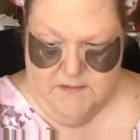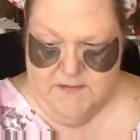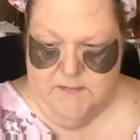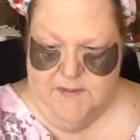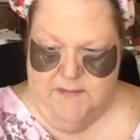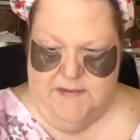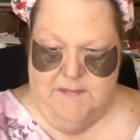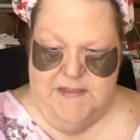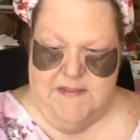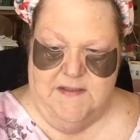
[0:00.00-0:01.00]
So anyway, let
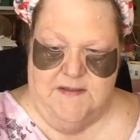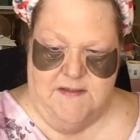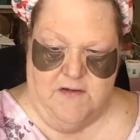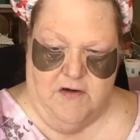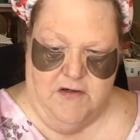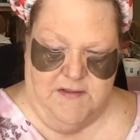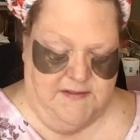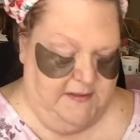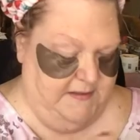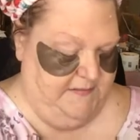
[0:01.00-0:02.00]
me set this card
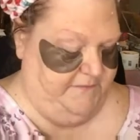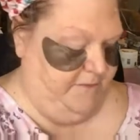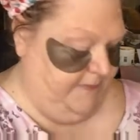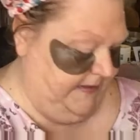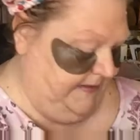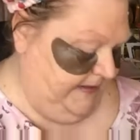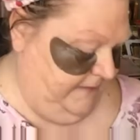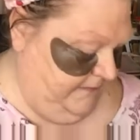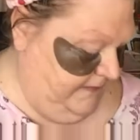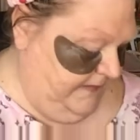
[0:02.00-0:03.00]
aside for right
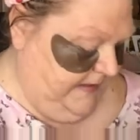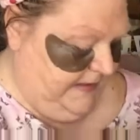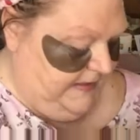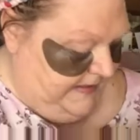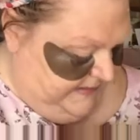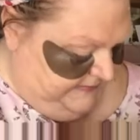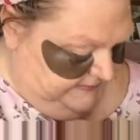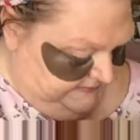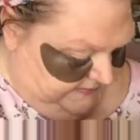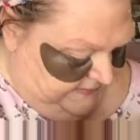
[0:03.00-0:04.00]
now. And
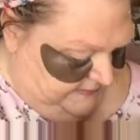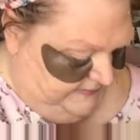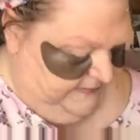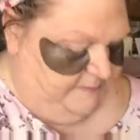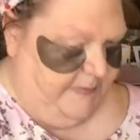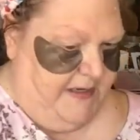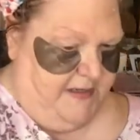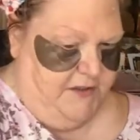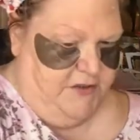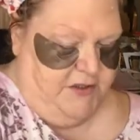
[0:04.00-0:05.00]
let's get into this
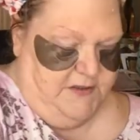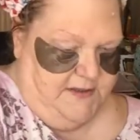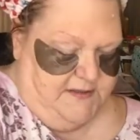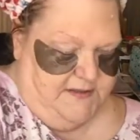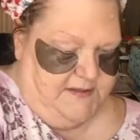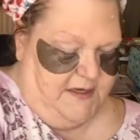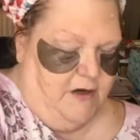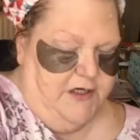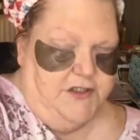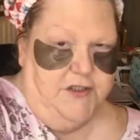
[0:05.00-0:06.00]
package. This is, I
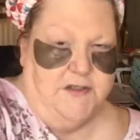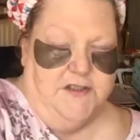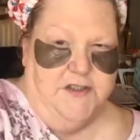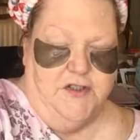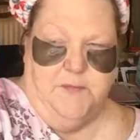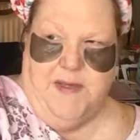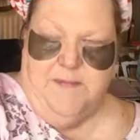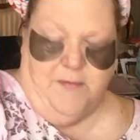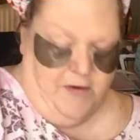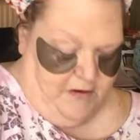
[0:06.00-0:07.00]
already took the tissue
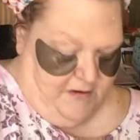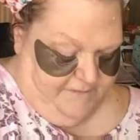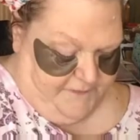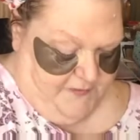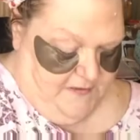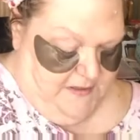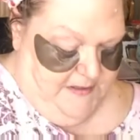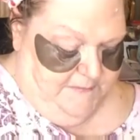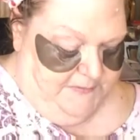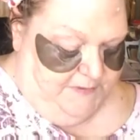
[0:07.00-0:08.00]
paper off,
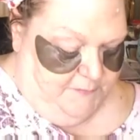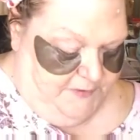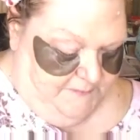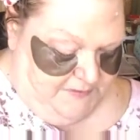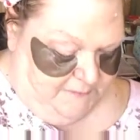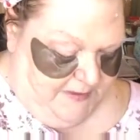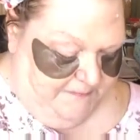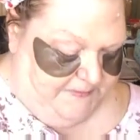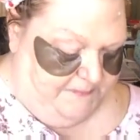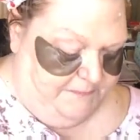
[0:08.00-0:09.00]
but the one that was
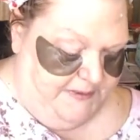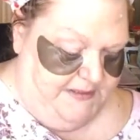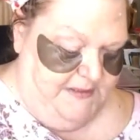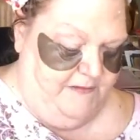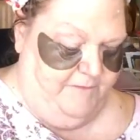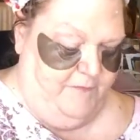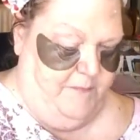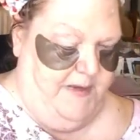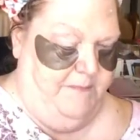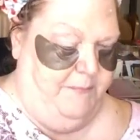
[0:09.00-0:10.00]
wrapped in pink for
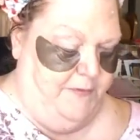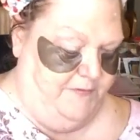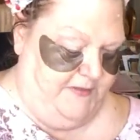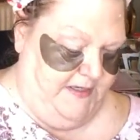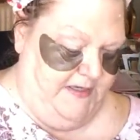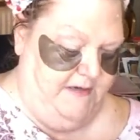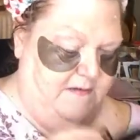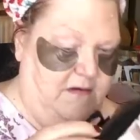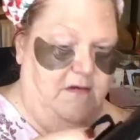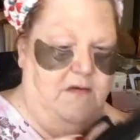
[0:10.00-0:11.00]
my birthday
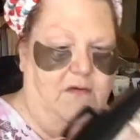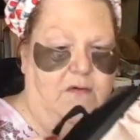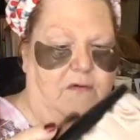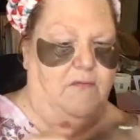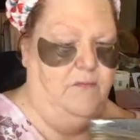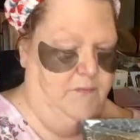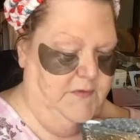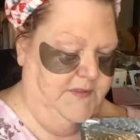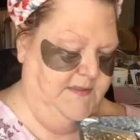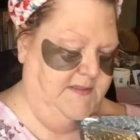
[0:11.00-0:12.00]

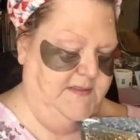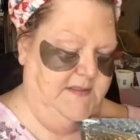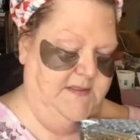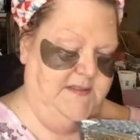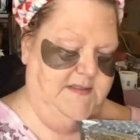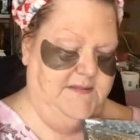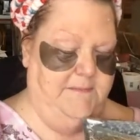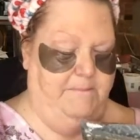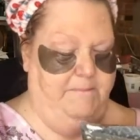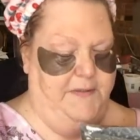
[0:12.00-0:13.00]
was this
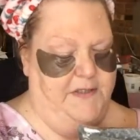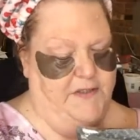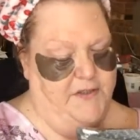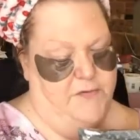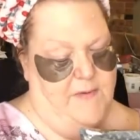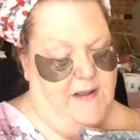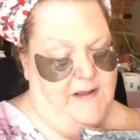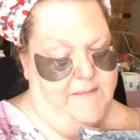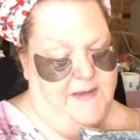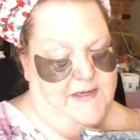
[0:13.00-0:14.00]
pillow eye
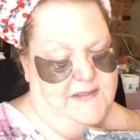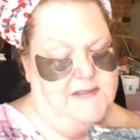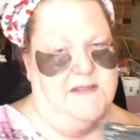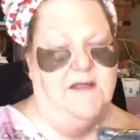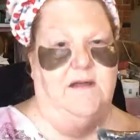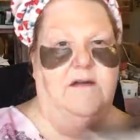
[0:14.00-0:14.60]
mask.